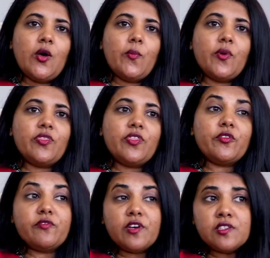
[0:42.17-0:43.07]
But the
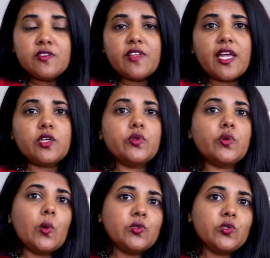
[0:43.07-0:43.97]
reverse of that could
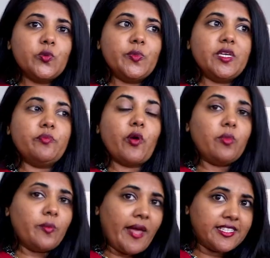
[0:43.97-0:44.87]
also be
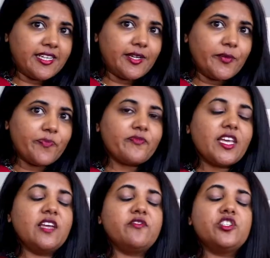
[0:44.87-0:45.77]
problematic.
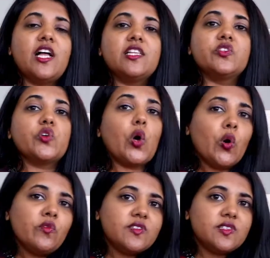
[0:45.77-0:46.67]
If a child is
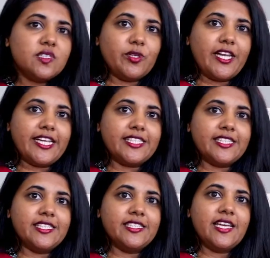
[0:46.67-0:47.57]

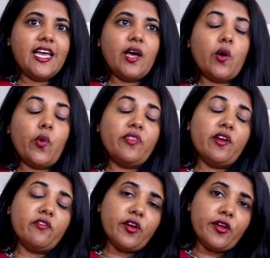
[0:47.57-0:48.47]
overstimulated when
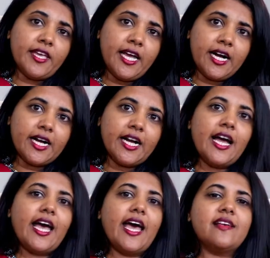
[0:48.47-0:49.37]
they're very young,
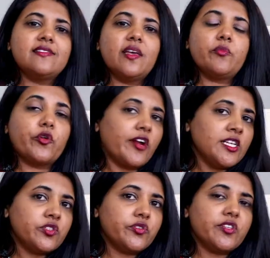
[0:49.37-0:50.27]
as they
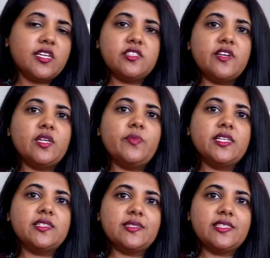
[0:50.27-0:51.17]
progress through their
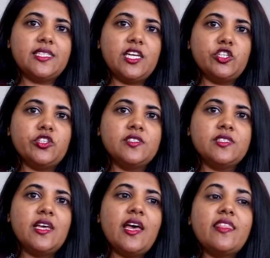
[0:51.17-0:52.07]
developmental
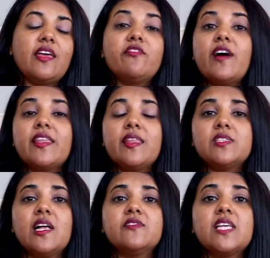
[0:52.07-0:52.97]
stages, they find
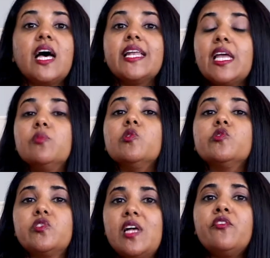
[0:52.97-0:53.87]
themselves unable to
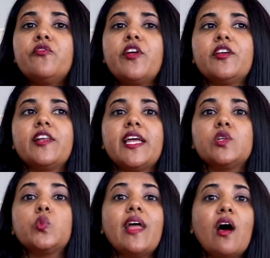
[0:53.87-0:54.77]
self-regulate
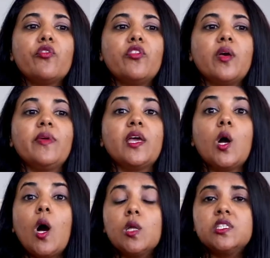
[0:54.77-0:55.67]
without there being
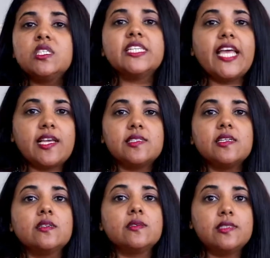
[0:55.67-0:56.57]
constant
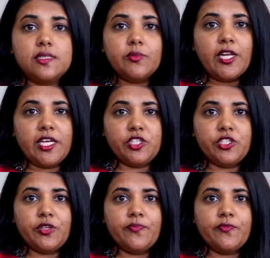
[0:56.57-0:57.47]
external stimulation.